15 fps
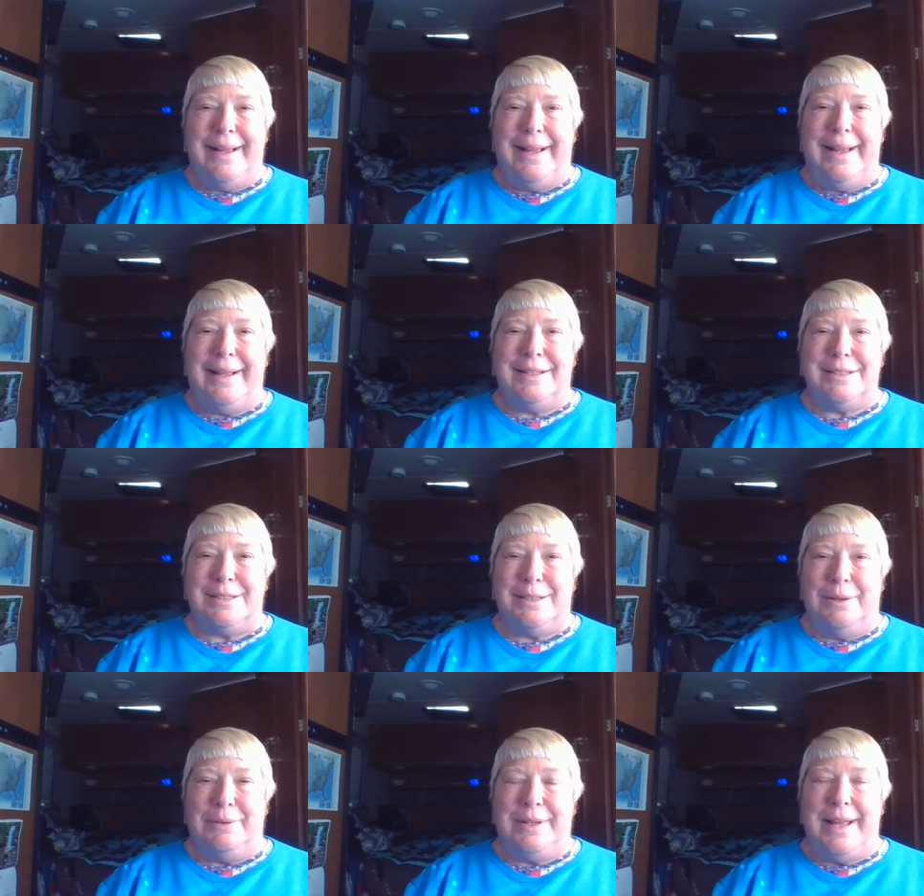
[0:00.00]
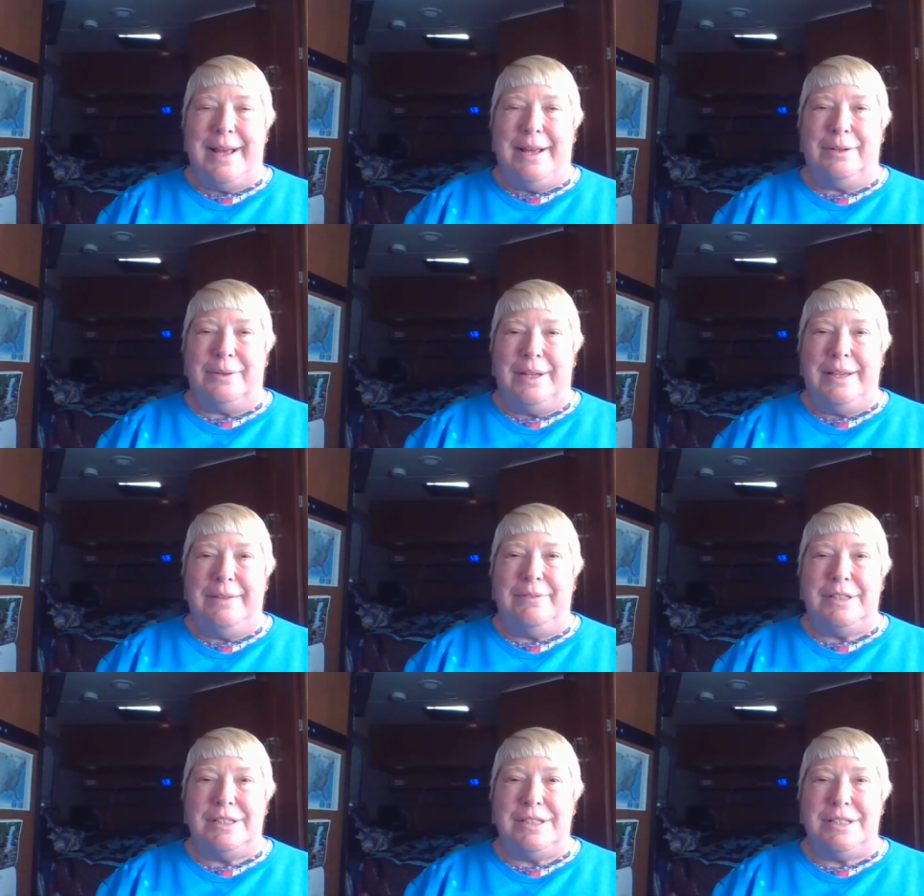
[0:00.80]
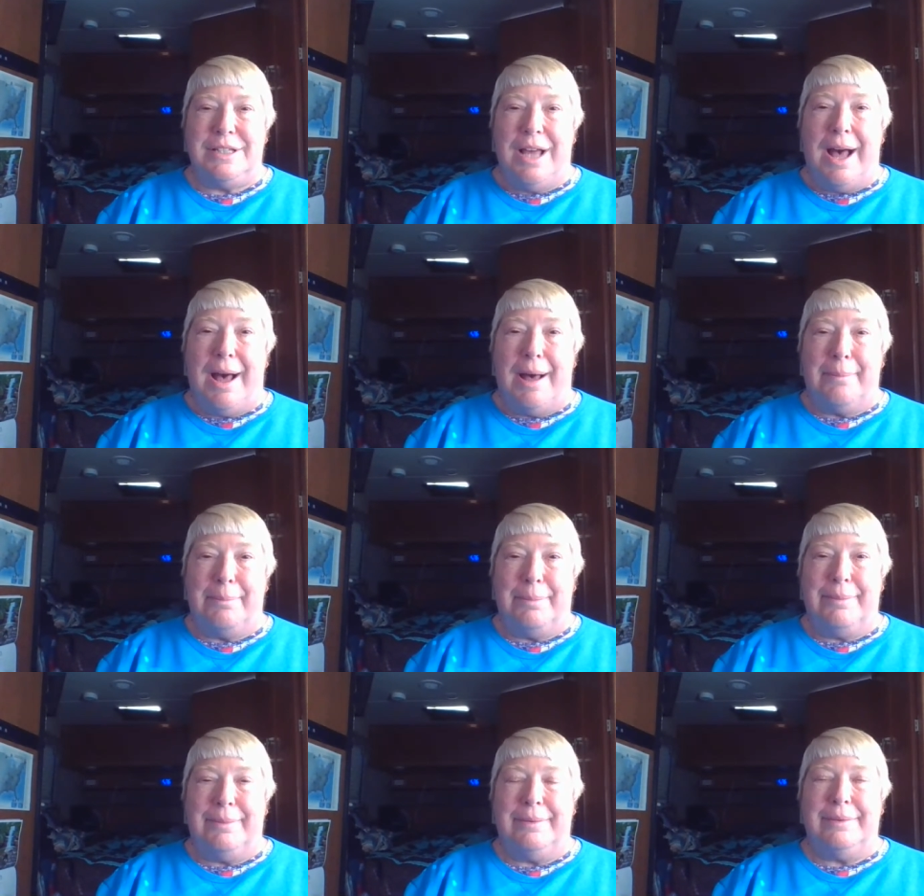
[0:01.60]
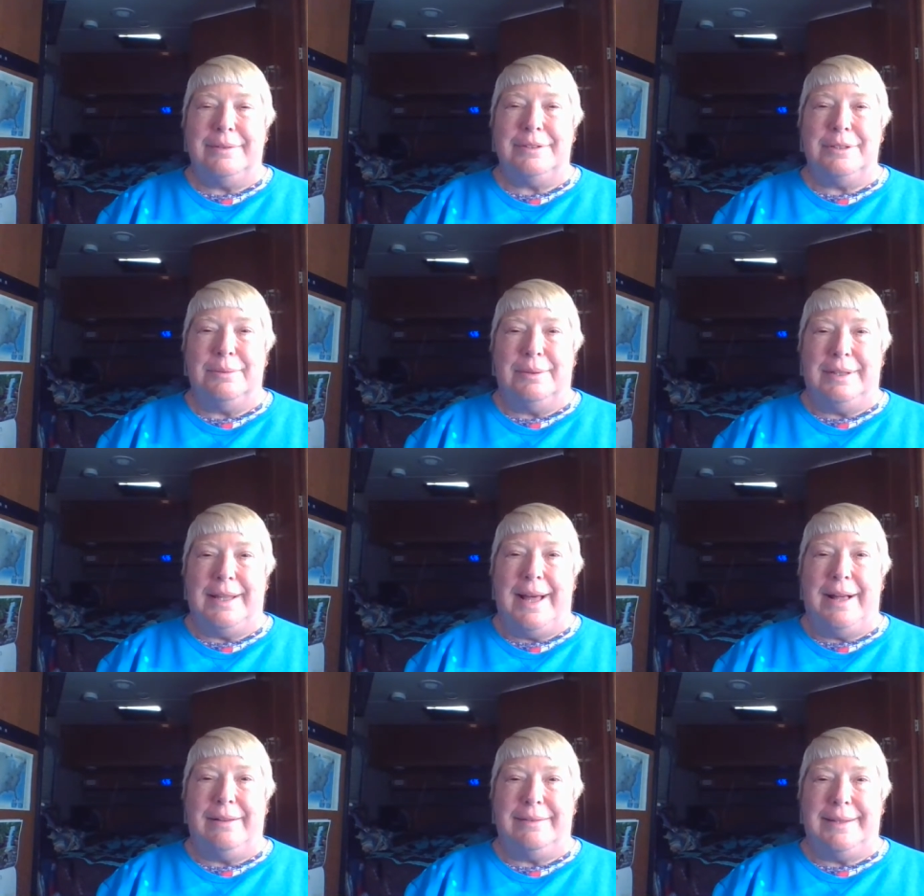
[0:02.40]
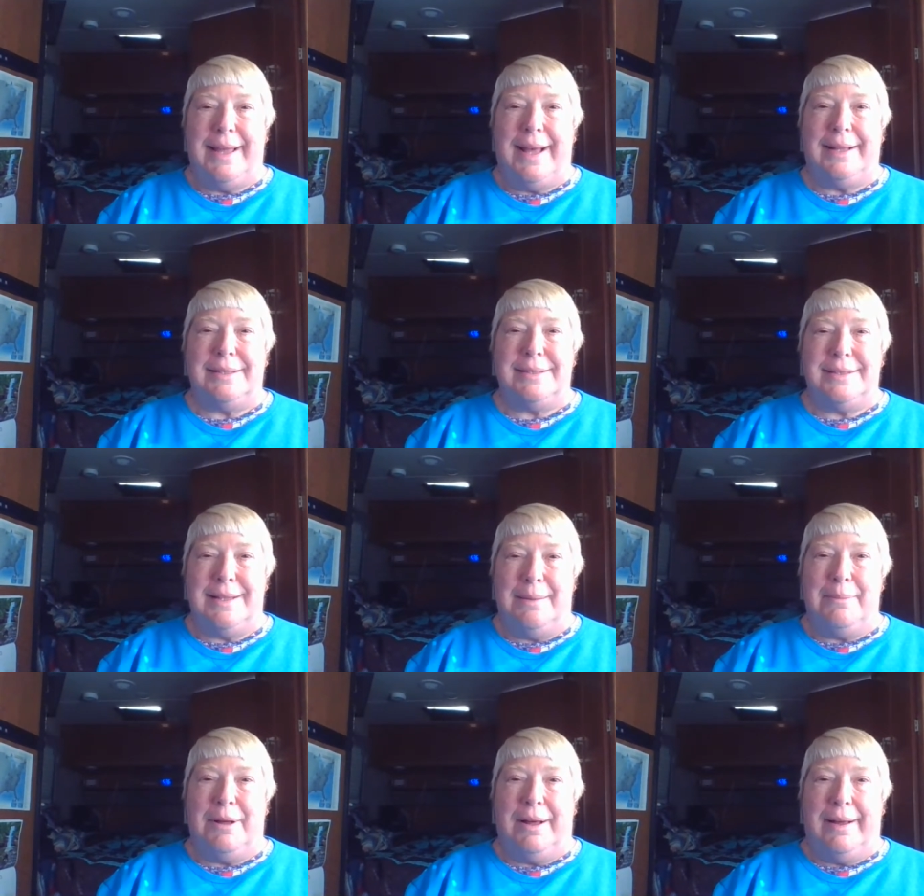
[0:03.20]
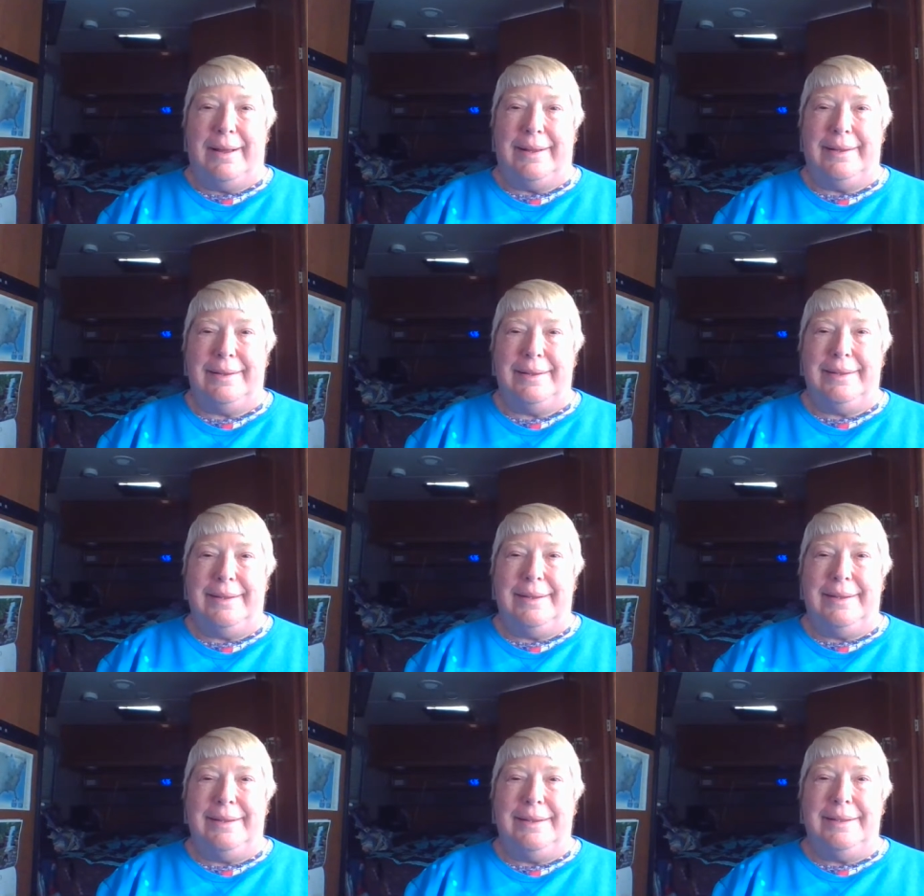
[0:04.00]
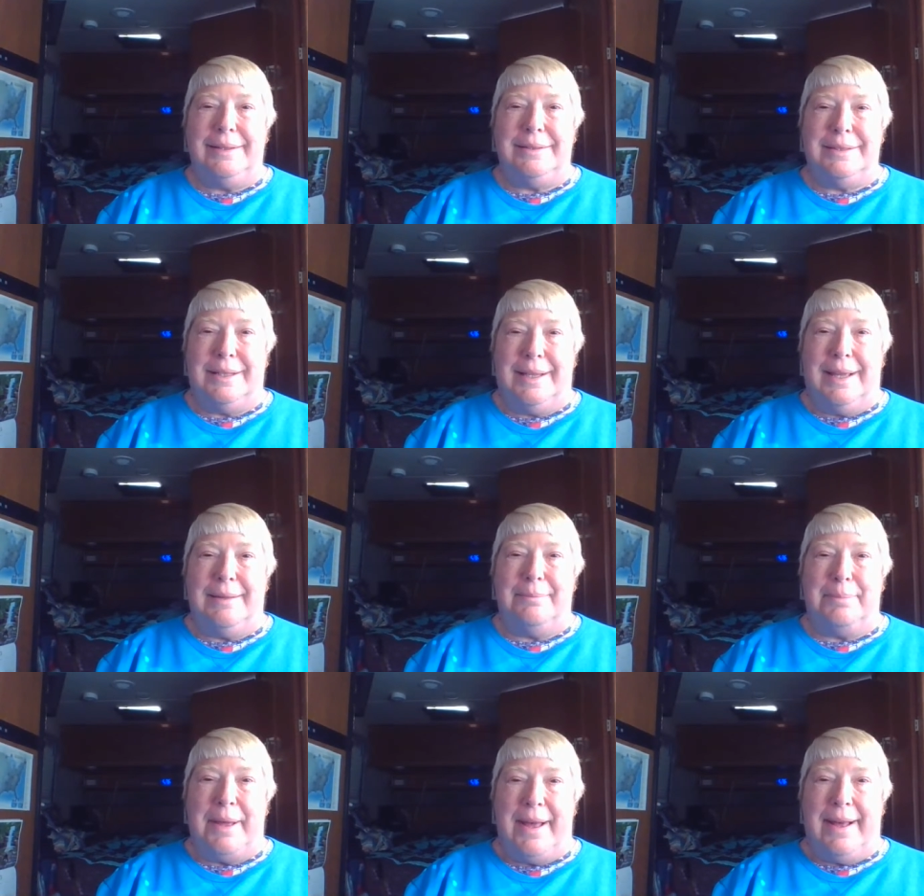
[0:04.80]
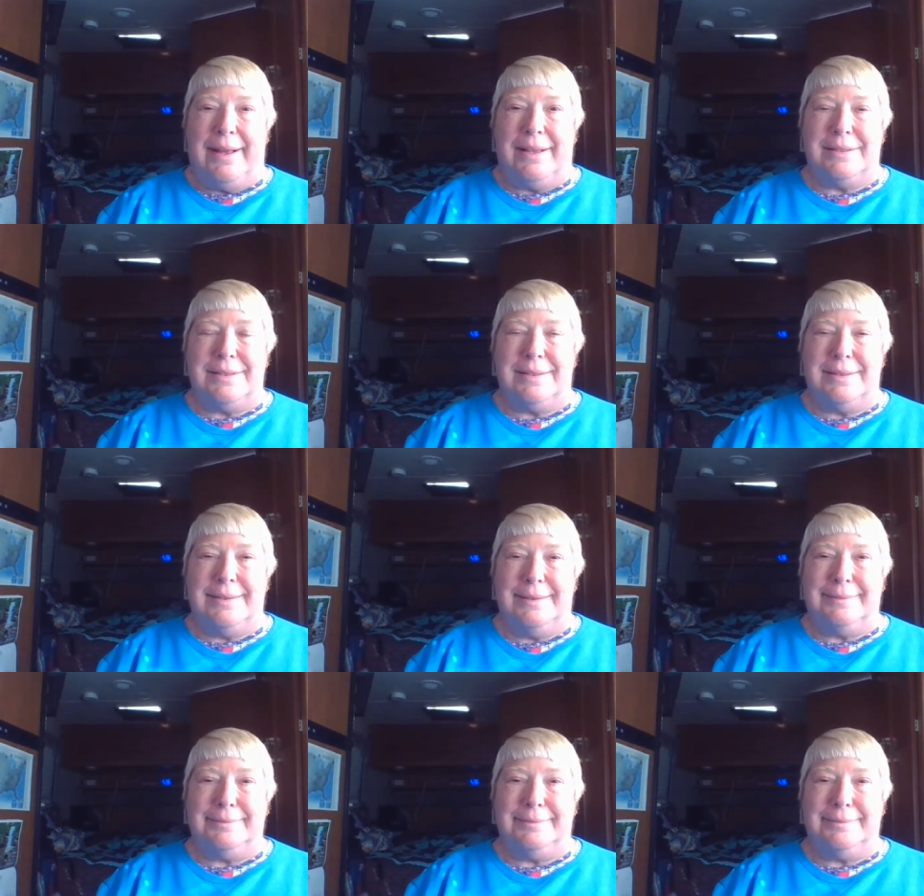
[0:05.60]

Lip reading: and slow down or even stop to allow that semi to get past.